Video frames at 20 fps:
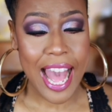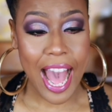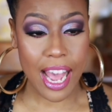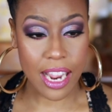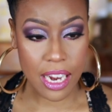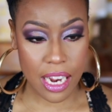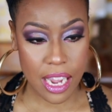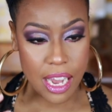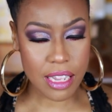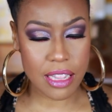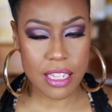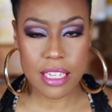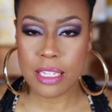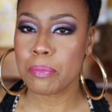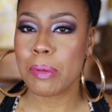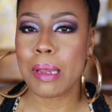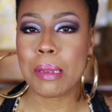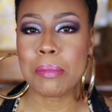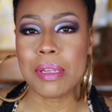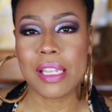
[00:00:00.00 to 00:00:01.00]
I call these
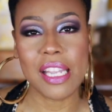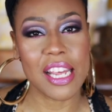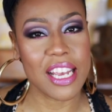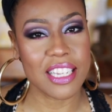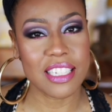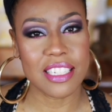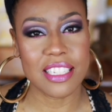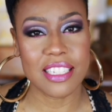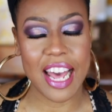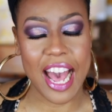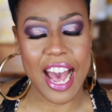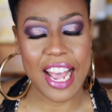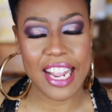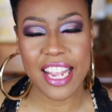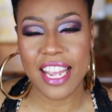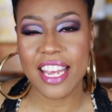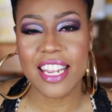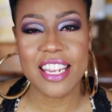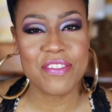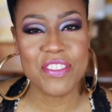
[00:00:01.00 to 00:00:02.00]
baby lashes. I
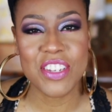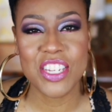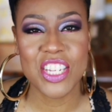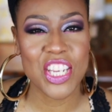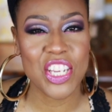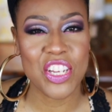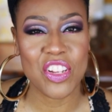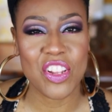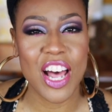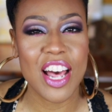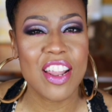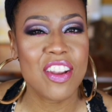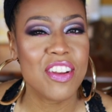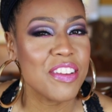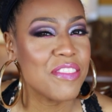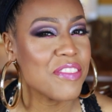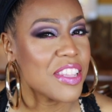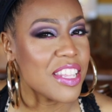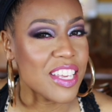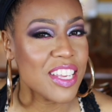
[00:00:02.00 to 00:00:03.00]
can't even tell. I don't
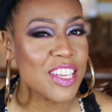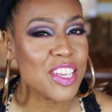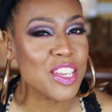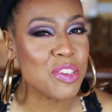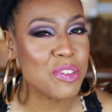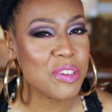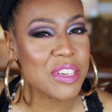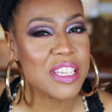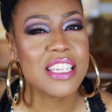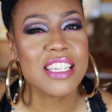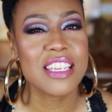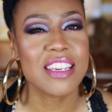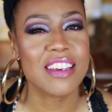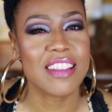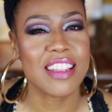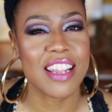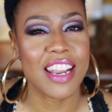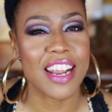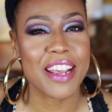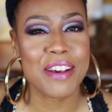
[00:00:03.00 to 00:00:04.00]
even think you can tell
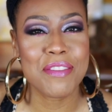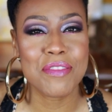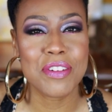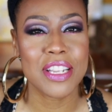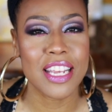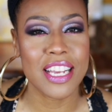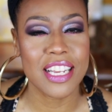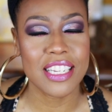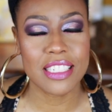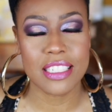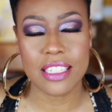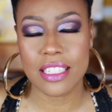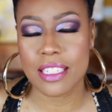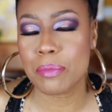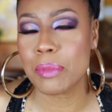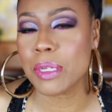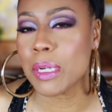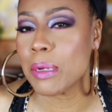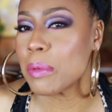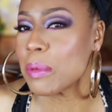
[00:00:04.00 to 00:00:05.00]
that I have on lashes.
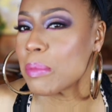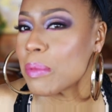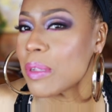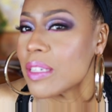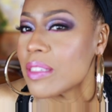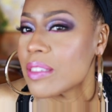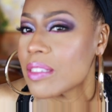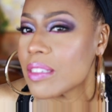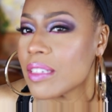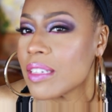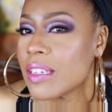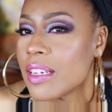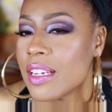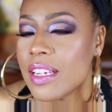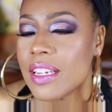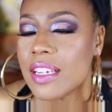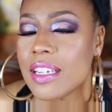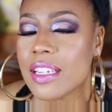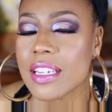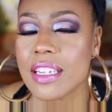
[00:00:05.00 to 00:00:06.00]
Let me come up closer.
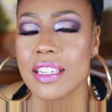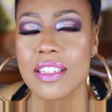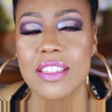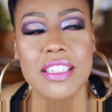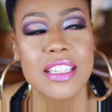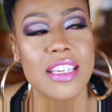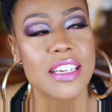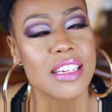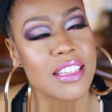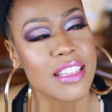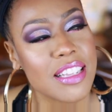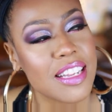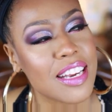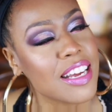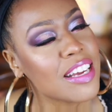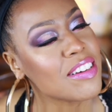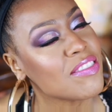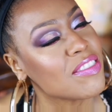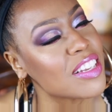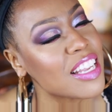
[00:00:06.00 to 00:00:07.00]
Can you tell that I
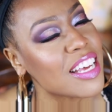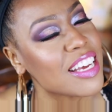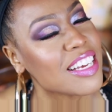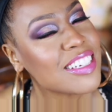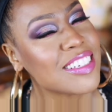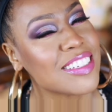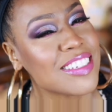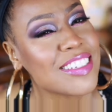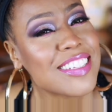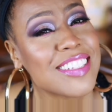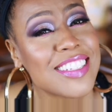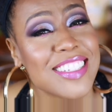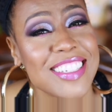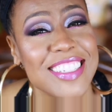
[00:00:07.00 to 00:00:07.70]
have on lashes?